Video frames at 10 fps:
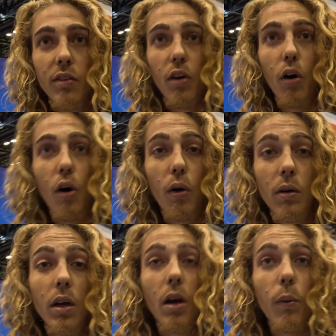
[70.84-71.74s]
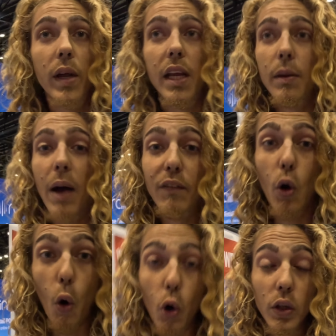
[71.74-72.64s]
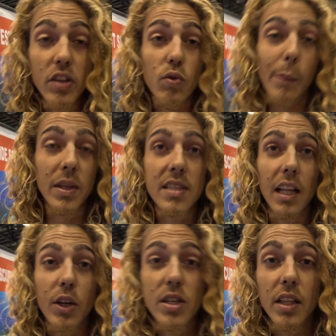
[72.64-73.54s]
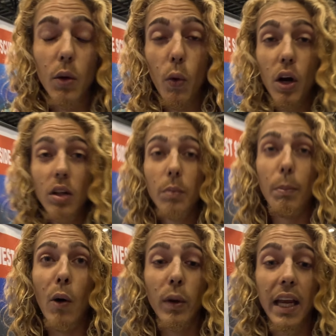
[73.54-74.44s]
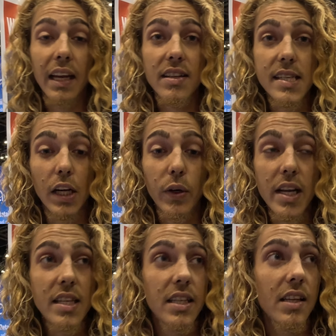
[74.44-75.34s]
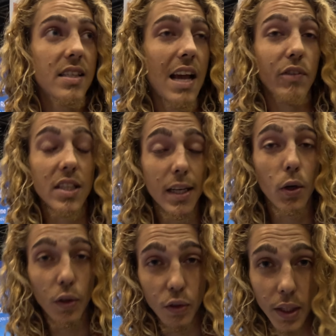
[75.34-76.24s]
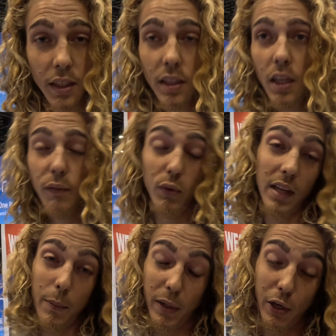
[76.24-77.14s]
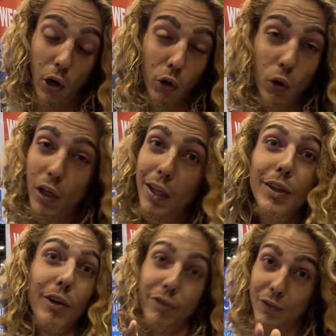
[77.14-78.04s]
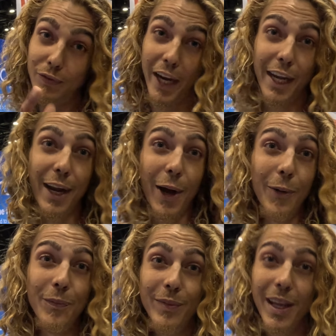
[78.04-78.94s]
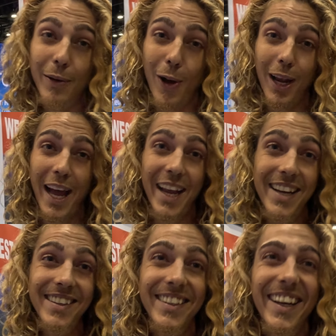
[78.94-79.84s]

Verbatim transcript: So we have the oldest rum distilleries in the world, Mount Gay distilleries, seventeen oh three. If you type it in on Google, you'll find it out, not lying.